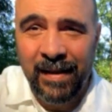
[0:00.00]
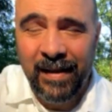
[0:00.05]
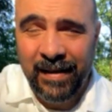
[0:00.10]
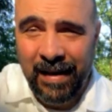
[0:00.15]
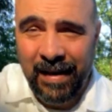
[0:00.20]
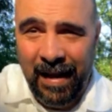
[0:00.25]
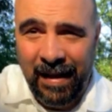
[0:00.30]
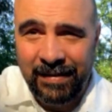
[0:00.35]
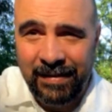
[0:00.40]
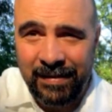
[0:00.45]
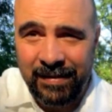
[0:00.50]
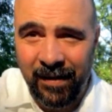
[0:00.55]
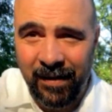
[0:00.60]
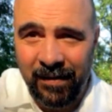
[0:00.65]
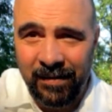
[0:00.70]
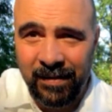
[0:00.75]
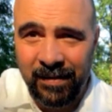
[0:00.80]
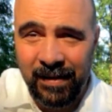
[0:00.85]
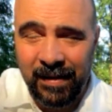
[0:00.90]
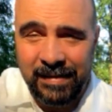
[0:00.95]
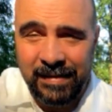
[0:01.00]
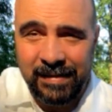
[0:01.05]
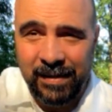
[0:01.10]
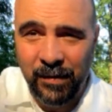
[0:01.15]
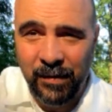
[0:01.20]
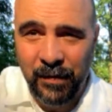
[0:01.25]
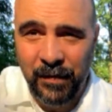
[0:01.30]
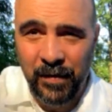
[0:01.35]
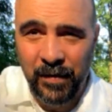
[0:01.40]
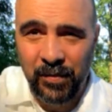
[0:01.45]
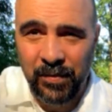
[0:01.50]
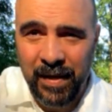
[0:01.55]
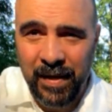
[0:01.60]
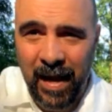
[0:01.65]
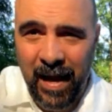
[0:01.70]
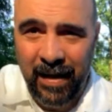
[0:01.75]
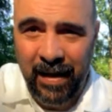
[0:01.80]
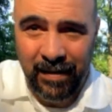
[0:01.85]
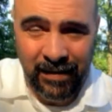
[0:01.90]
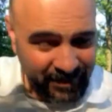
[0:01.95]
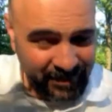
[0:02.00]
Less sun. It still feels hot.